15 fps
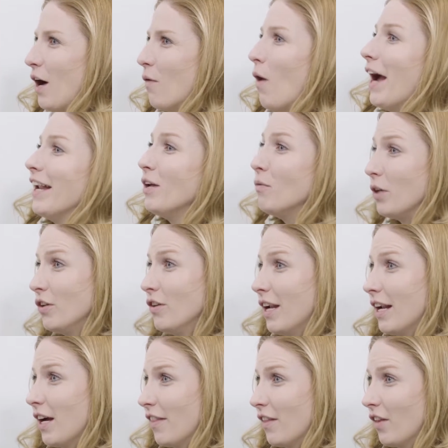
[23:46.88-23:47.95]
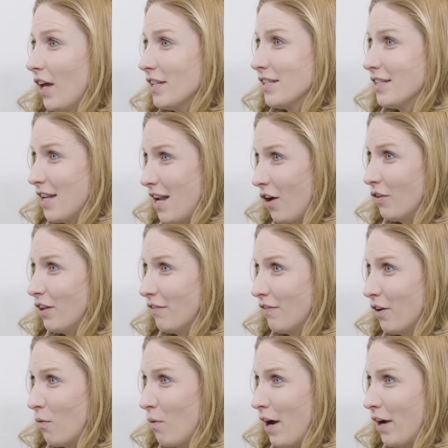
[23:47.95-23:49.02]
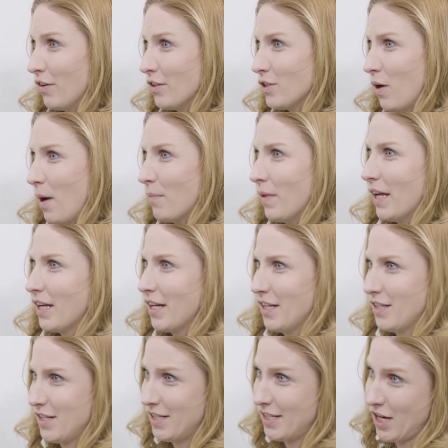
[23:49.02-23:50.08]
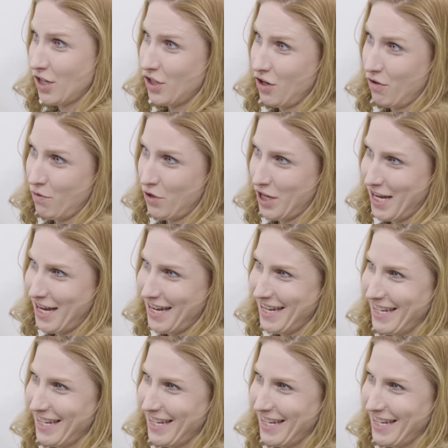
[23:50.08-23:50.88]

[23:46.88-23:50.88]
Yeah, well, I did what you did. I got the license and held it for a while. So I'm like a 6-year rookie.